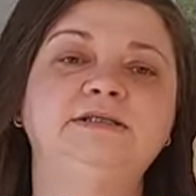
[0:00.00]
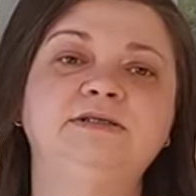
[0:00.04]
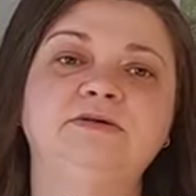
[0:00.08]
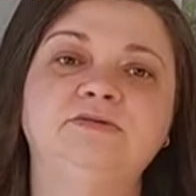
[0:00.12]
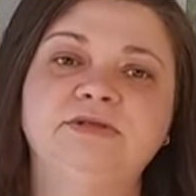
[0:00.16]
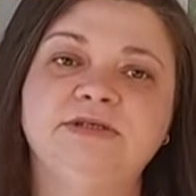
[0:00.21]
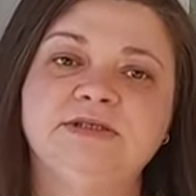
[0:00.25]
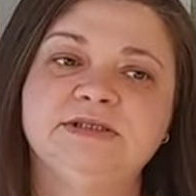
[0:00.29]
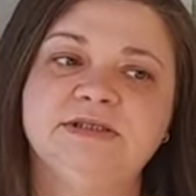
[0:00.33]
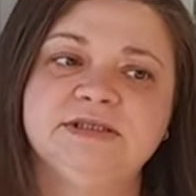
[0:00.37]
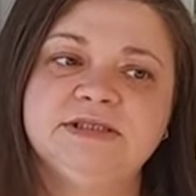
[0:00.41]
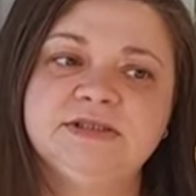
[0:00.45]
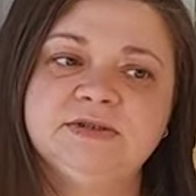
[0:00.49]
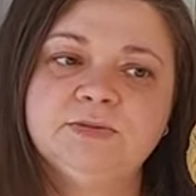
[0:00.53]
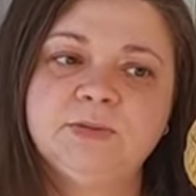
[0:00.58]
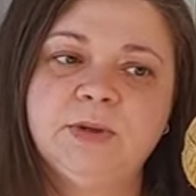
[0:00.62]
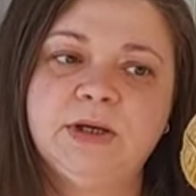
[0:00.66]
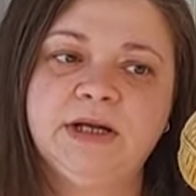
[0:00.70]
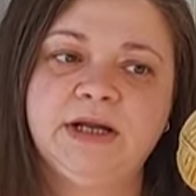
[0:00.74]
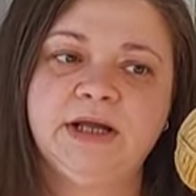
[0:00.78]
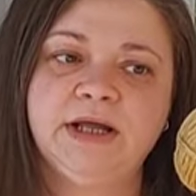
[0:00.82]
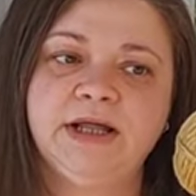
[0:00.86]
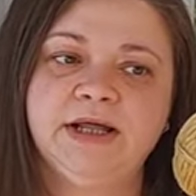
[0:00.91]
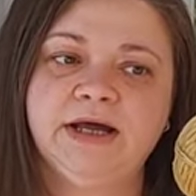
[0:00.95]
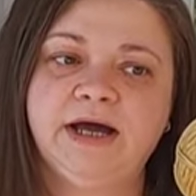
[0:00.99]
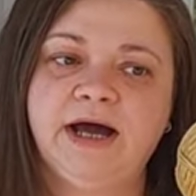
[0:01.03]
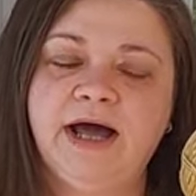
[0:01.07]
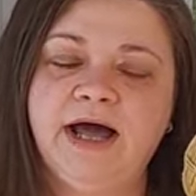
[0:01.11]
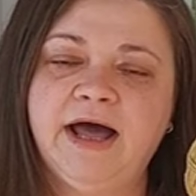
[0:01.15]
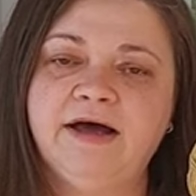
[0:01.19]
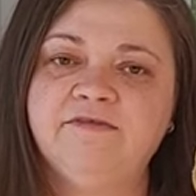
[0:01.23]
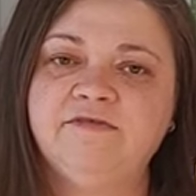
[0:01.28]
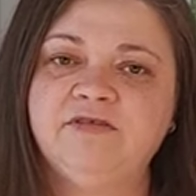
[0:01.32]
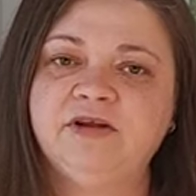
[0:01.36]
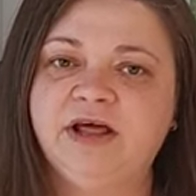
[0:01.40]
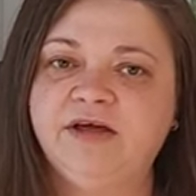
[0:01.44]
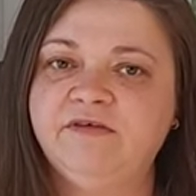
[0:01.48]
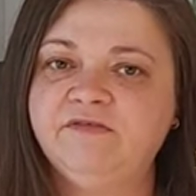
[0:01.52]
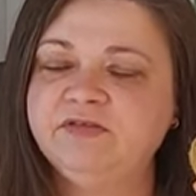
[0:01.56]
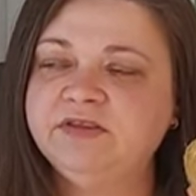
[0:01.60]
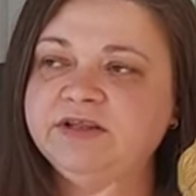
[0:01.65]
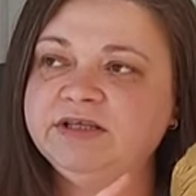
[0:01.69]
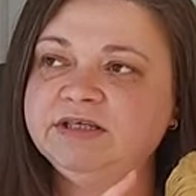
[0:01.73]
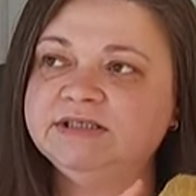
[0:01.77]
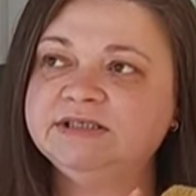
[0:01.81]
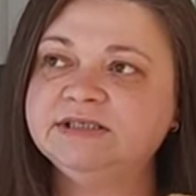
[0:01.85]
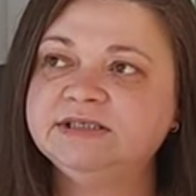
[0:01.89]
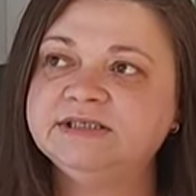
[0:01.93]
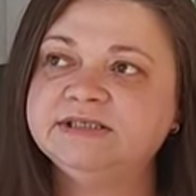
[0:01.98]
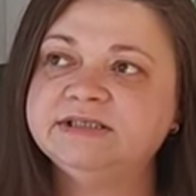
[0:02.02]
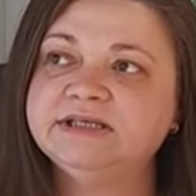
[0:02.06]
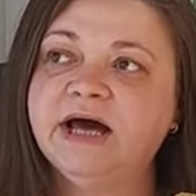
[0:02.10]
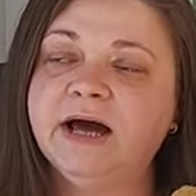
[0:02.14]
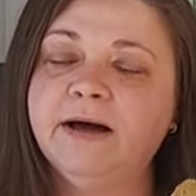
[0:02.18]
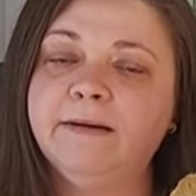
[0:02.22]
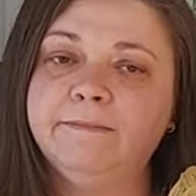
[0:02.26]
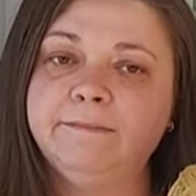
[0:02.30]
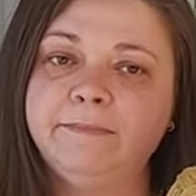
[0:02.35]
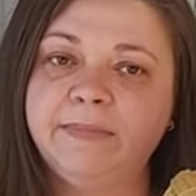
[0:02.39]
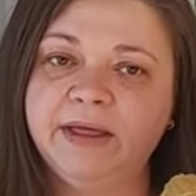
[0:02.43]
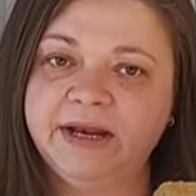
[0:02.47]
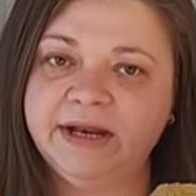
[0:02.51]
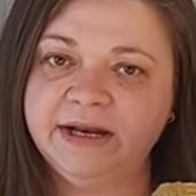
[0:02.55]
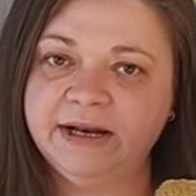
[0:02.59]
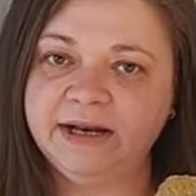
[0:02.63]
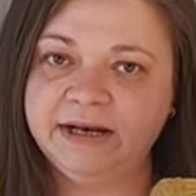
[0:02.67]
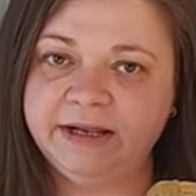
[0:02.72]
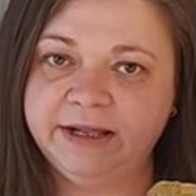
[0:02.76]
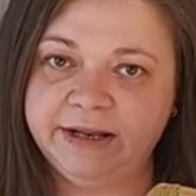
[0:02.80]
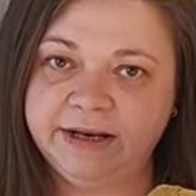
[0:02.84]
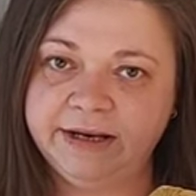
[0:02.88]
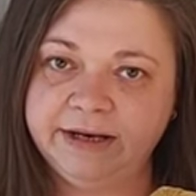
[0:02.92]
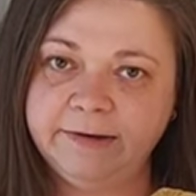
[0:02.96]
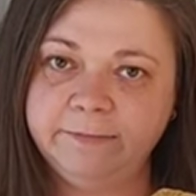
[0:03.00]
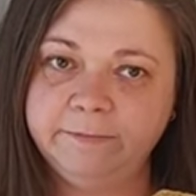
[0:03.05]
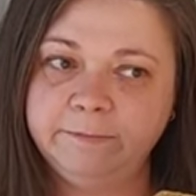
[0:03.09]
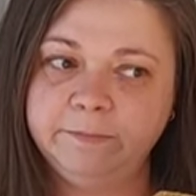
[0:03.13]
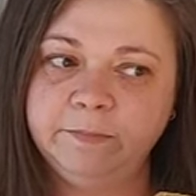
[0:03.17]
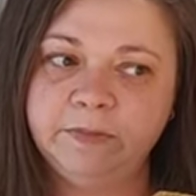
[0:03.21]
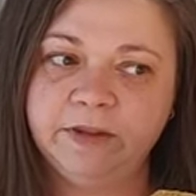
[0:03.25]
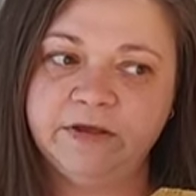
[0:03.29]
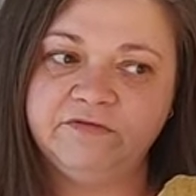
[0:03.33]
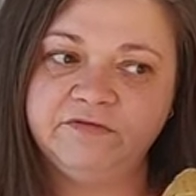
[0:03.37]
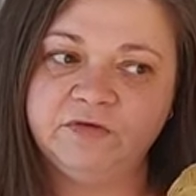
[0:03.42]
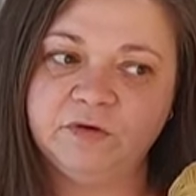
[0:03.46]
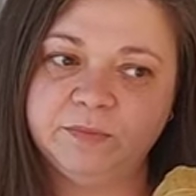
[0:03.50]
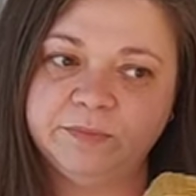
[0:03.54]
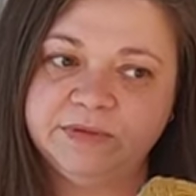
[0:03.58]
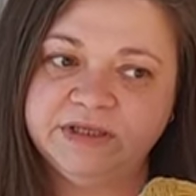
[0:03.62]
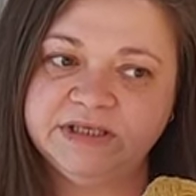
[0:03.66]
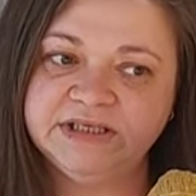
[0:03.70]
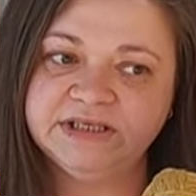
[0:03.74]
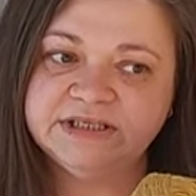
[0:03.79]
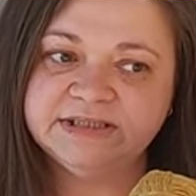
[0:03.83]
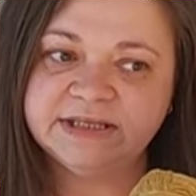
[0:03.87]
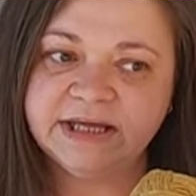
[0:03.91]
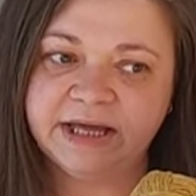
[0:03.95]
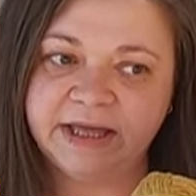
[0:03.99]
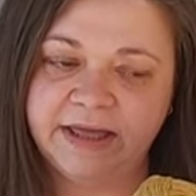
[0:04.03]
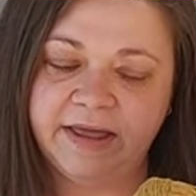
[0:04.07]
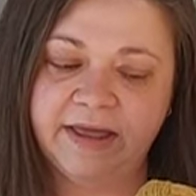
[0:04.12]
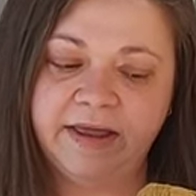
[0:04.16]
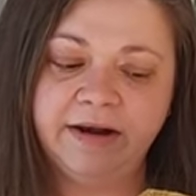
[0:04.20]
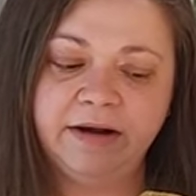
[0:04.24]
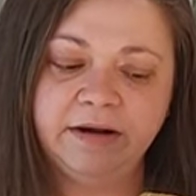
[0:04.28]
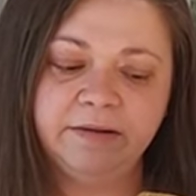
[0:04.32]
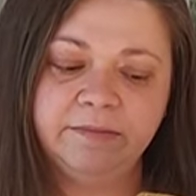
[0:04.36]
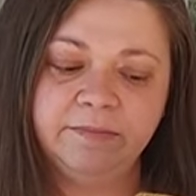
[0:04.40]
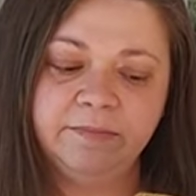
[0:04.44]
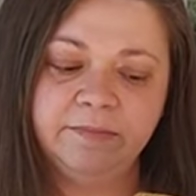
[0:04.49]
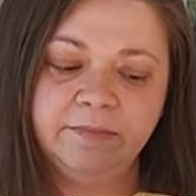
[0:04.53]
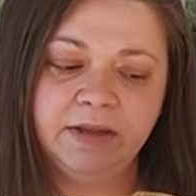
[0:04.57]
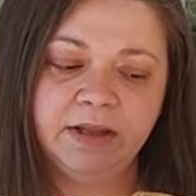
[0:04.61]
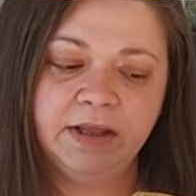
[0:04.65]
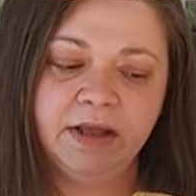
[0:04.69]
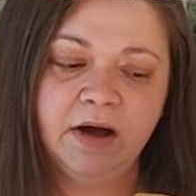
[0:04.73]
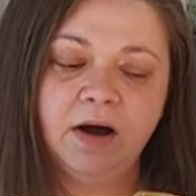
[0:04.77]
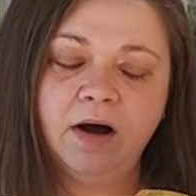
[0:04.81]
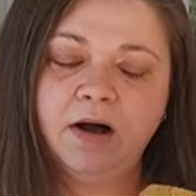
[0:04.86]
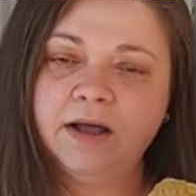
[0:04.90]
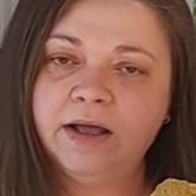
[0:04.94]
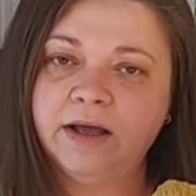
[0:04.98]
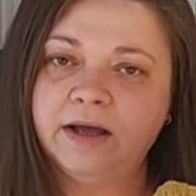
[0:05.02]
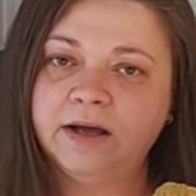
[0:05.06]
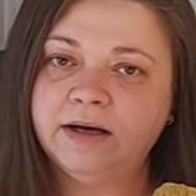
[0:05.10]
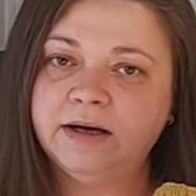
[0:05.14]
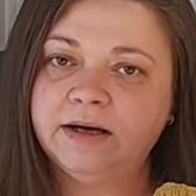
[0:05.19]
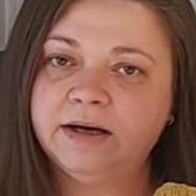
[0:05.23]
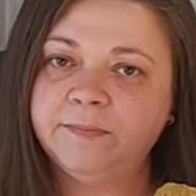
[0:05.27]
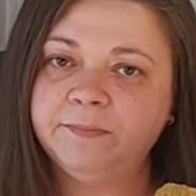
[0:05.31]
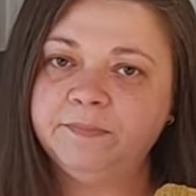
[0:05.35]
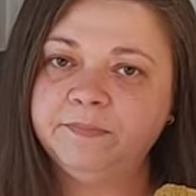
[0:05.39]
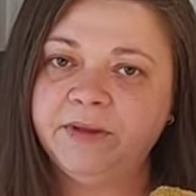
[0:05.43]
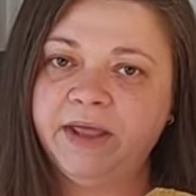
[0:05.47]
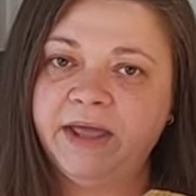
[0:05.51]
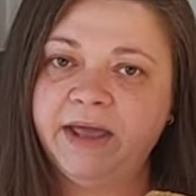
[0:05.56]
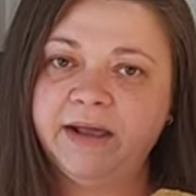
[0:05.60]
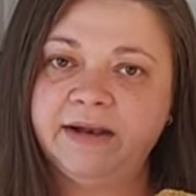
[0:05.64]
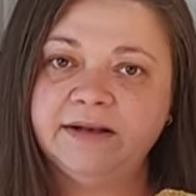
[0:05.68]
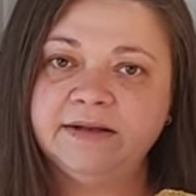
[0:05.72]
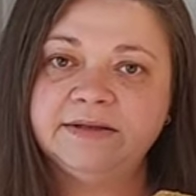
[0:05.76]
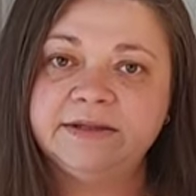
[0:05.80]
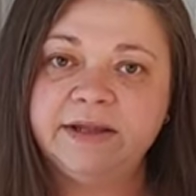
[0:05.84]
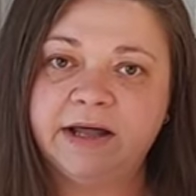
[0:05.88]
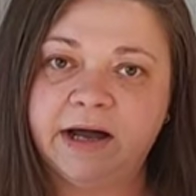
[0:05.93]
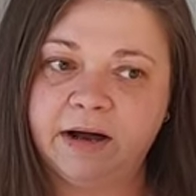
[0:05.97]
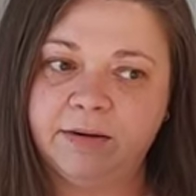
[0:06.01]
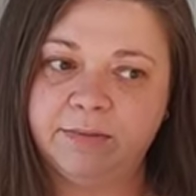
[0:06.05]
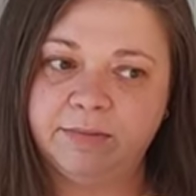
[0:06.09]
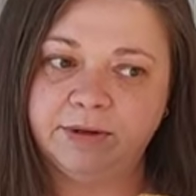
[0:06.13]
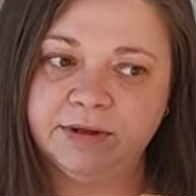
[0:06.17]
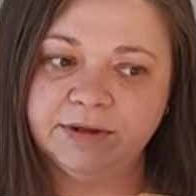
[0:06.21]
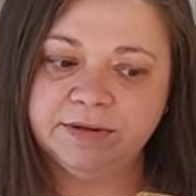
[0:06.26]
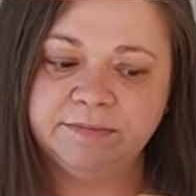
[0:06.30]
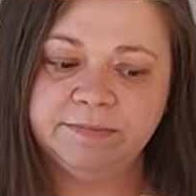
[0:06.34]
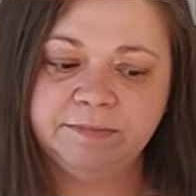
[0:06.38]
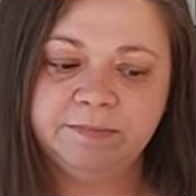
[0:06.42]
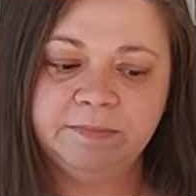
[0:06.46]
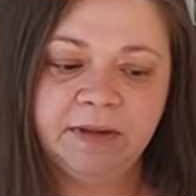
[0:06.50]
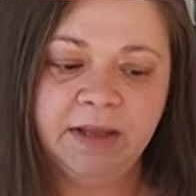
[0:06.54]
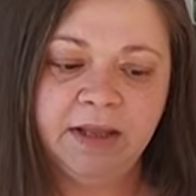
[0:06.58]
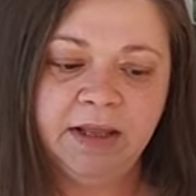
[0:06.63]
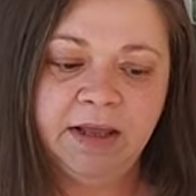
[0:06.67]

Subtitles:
So this is what I have left. This is Marilyn from Isael, held double.